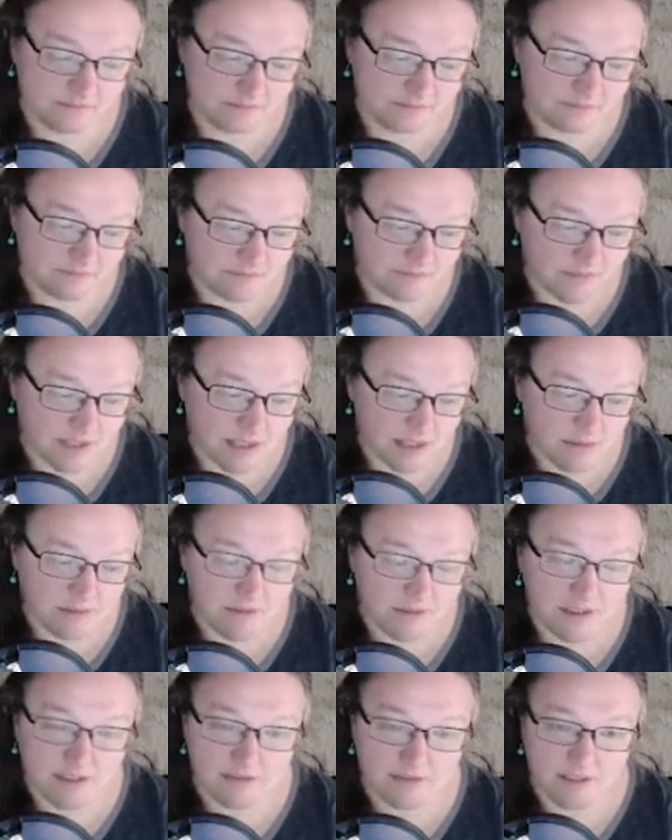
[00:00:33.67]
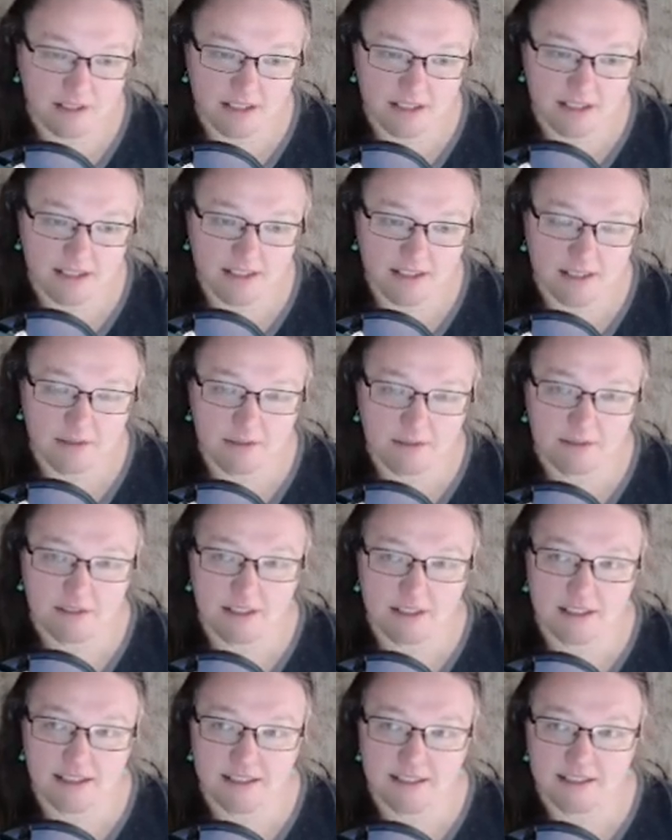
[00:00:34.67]
Some of it's funny. Some of it
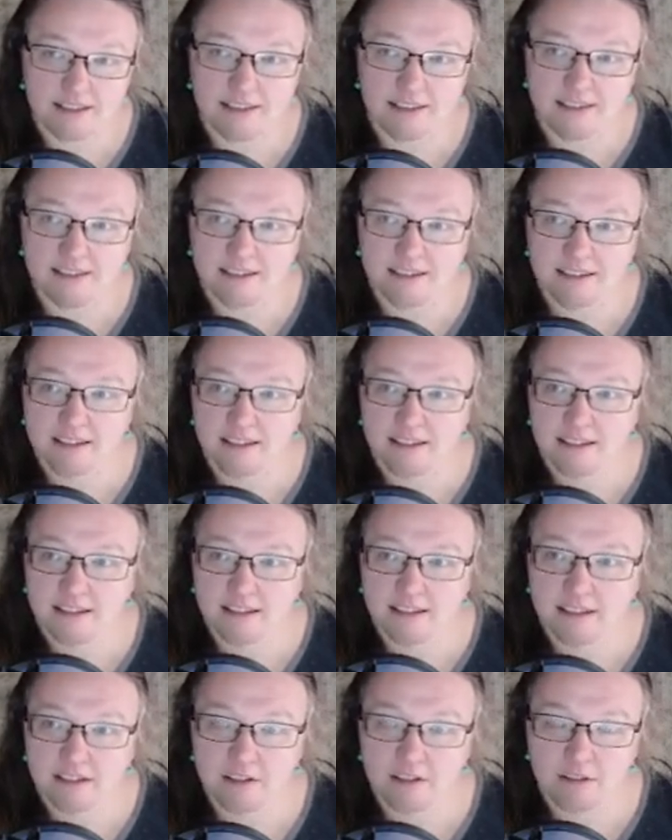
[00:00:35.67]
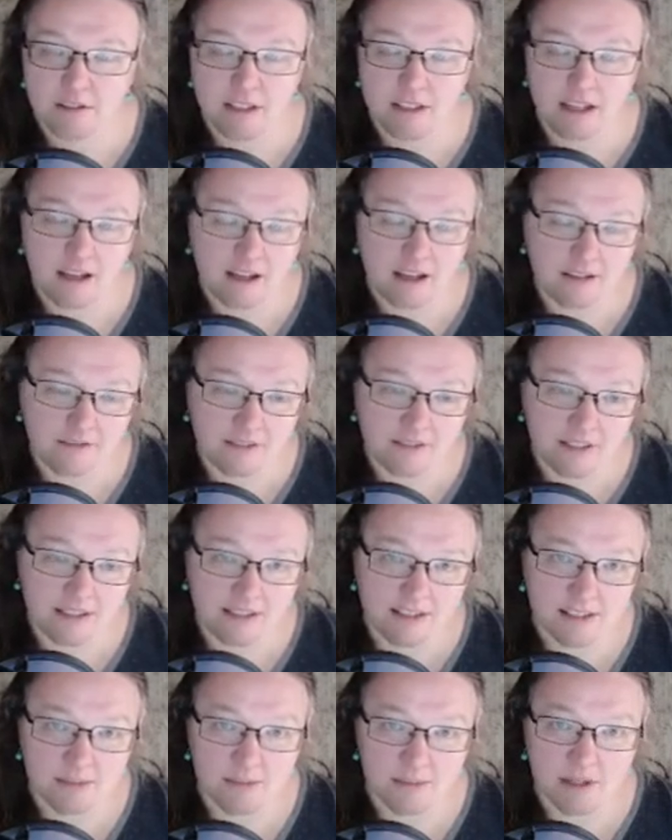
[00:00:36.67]
is, you know, the obvious
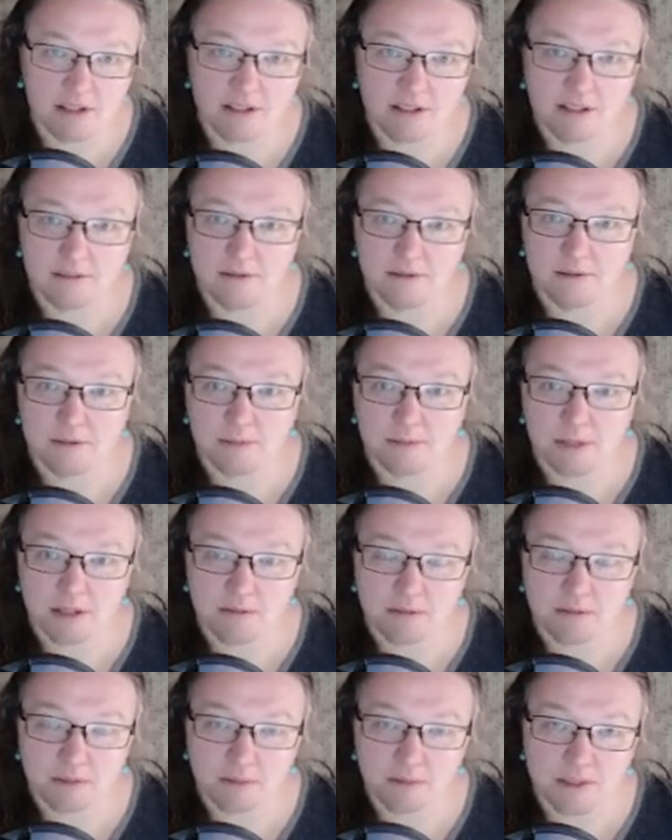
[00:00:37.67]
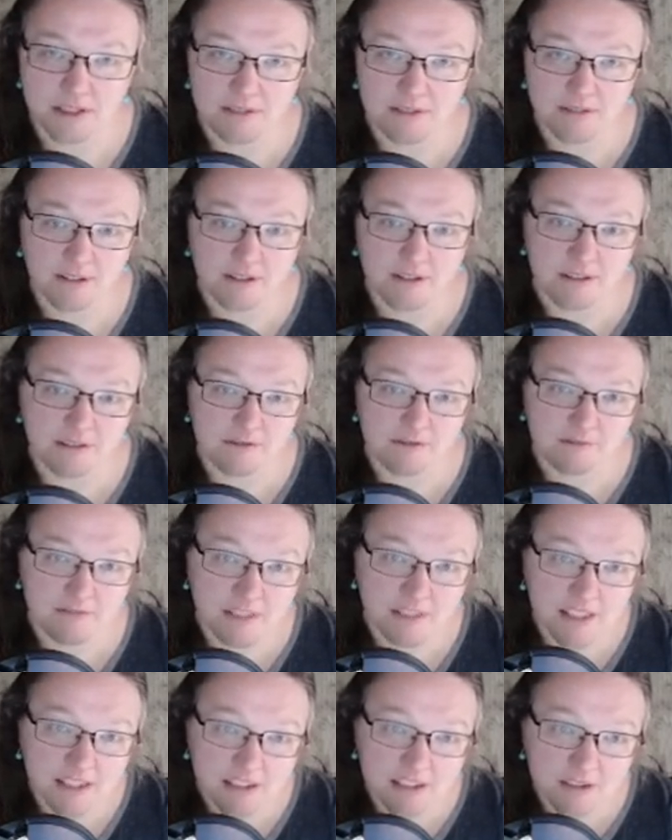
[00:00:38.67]
disparity between men and women as far as
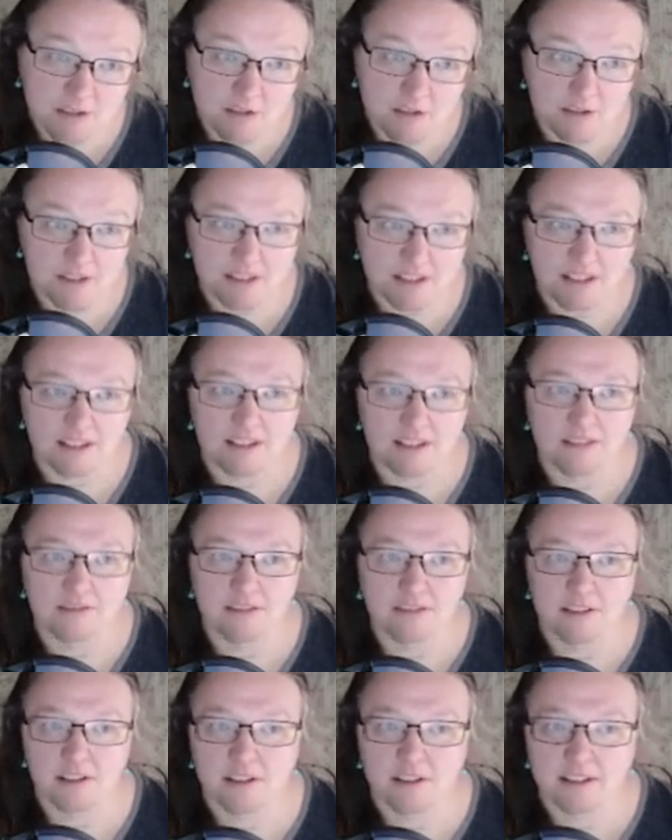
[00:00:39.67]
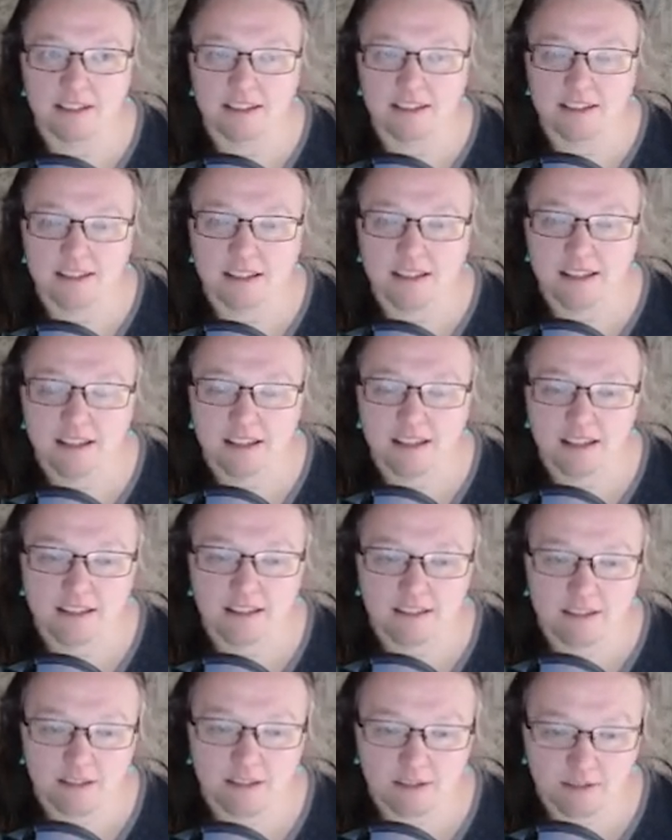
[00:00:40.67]
physical stuff and all this.
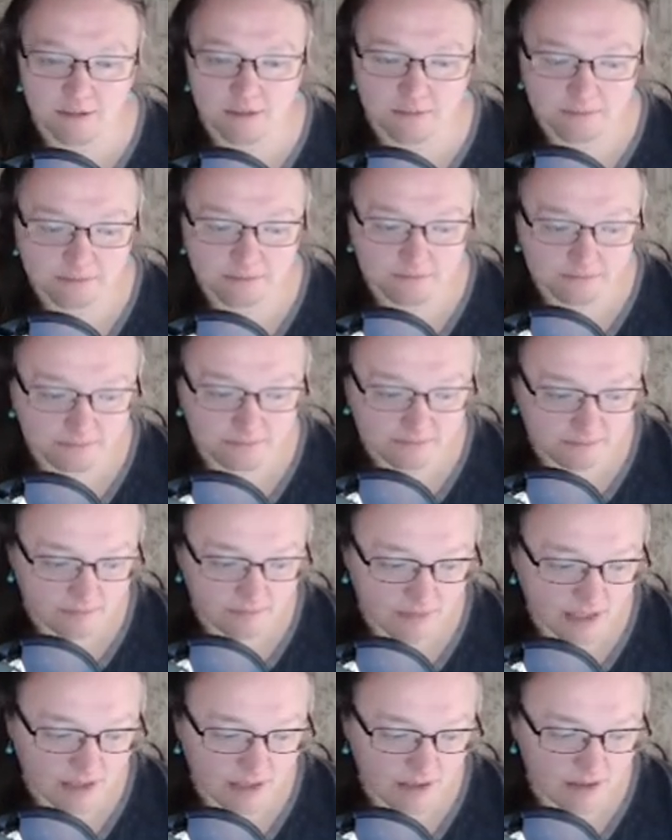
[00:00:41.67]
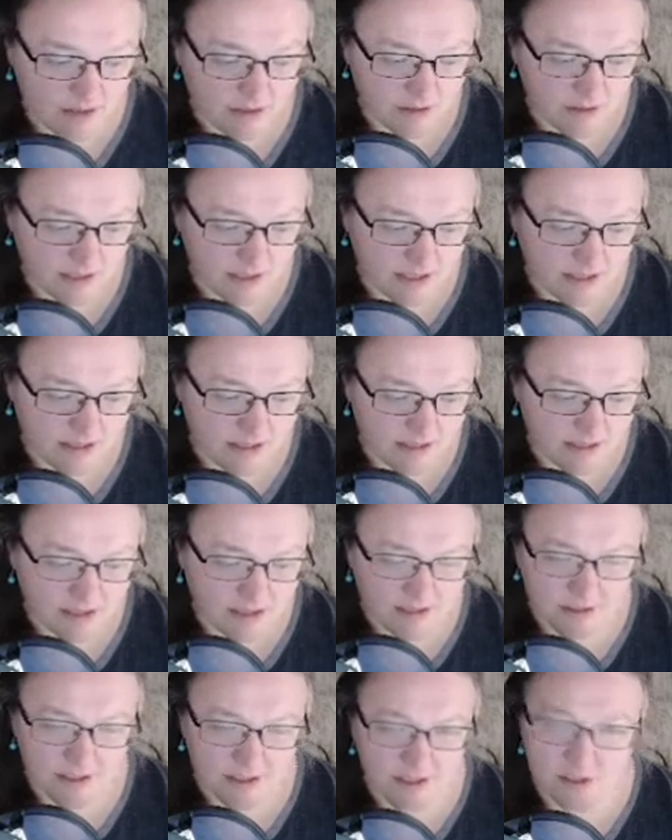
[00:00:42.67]
So it also has, he
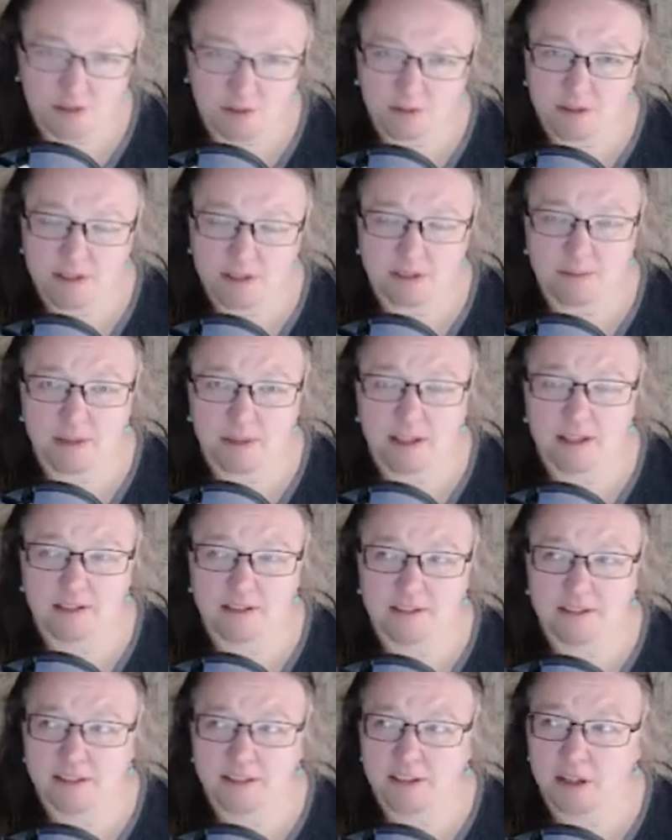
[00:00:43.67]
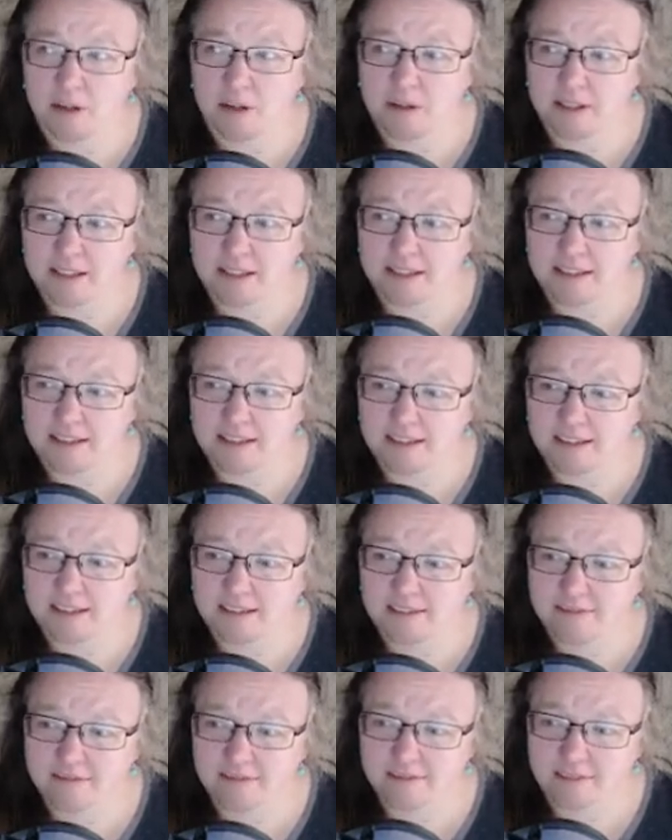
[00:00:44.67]
also has stories about, you know, his
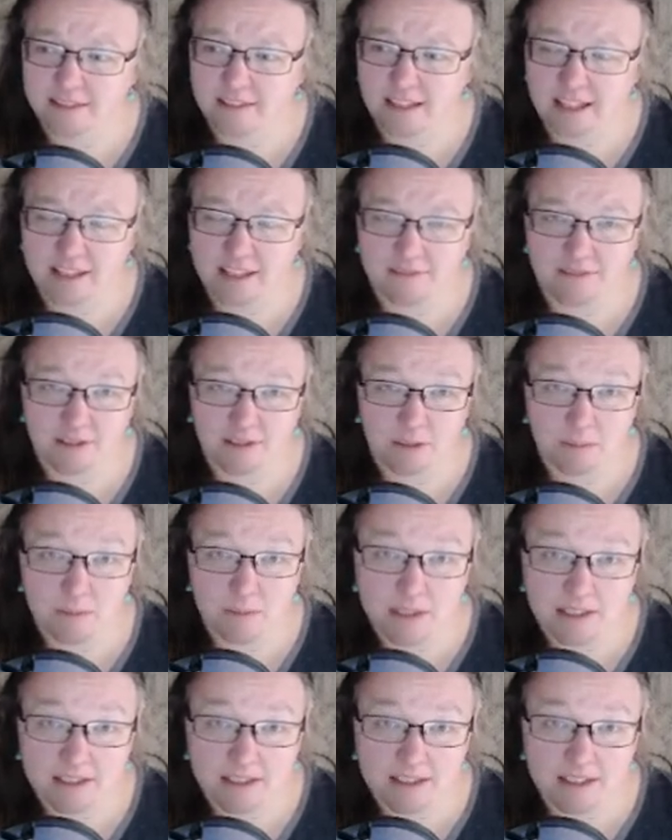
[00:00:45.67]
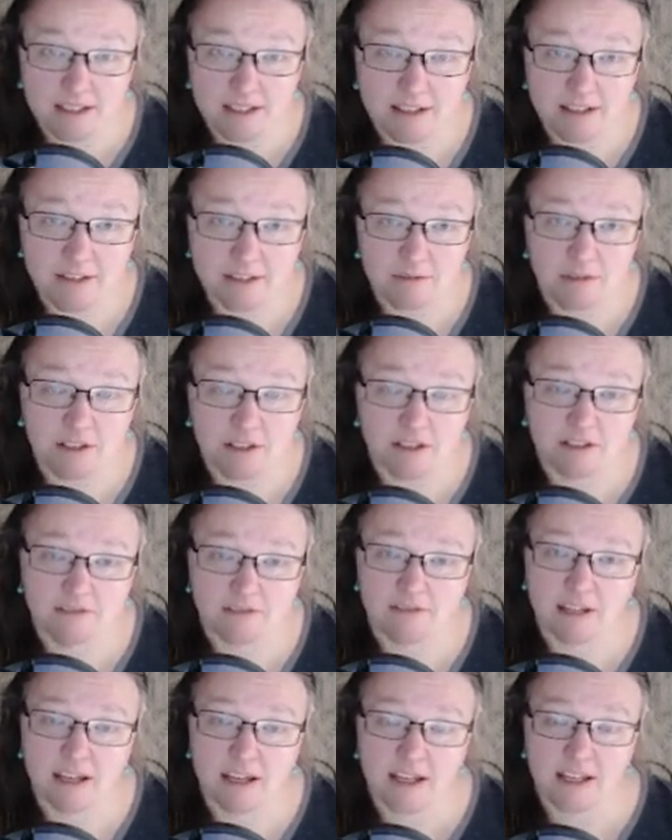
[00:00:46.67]
life in the military, which
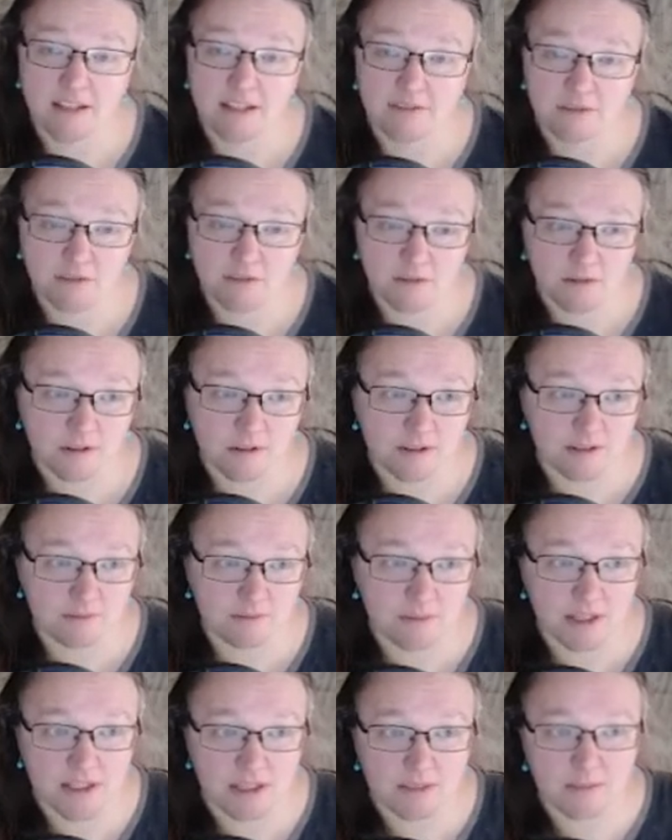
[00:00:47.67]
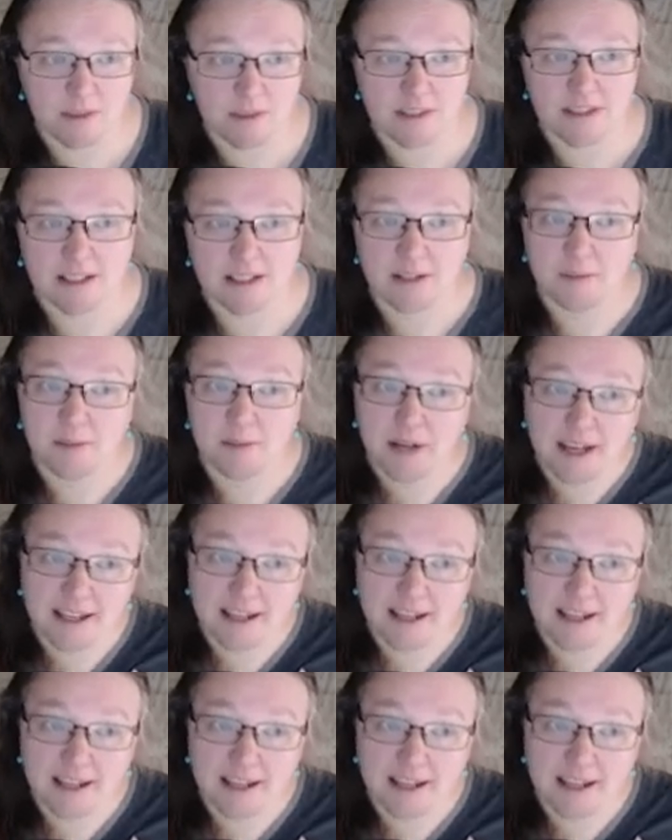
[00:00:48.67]
I, of course, being a military brat,